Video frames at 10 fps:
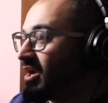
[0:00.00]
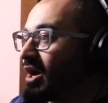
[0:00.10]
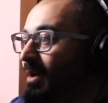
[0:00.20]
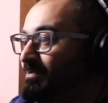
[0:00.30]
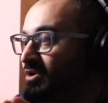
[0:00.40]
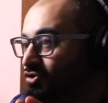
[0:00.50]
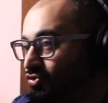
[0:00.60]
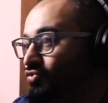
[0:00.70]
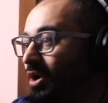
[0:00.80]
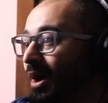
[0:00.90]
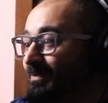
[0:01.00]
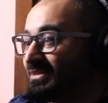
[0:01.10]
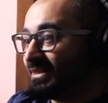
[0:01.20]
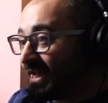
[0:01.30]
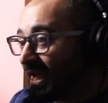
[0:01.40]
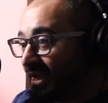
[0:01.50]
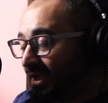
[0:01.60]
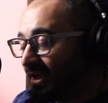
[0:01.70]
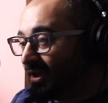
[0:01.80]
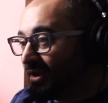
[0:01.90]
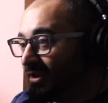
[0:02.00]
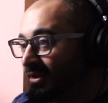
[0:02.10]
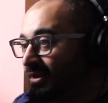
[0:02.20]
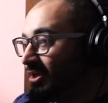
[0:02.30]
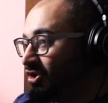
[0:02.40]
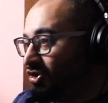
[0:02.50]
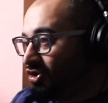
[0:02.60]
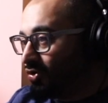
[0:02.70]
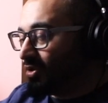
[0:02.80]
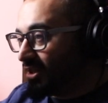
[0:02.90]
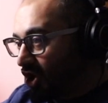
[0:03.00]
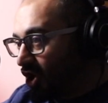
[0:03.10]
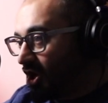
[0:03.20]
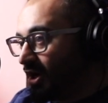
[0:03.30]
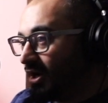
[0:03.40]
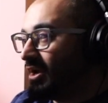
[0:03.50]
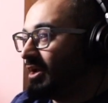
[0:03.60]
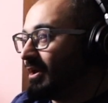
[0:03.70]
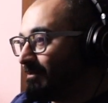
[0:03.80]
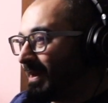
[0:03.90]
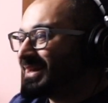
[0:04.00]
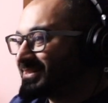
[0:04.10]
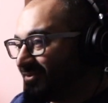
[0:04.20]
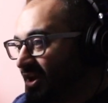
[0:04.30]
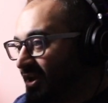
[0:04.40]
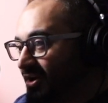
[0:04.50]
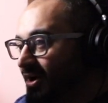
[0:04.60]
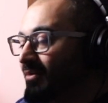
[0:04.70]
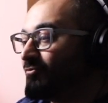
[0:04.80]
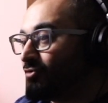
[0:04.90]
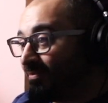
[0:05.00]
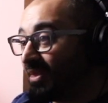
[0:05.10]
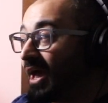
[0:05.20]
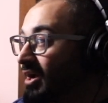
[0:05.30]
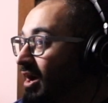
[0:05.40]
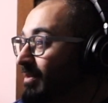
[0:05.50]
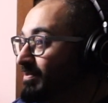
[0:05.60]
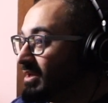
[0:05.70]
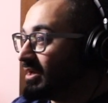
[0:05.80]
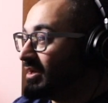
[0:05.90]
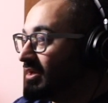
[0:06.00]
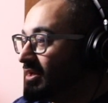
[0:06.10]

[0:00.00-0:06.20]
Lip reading: a copy to 2 copies a day, you will earn a passive income from that copy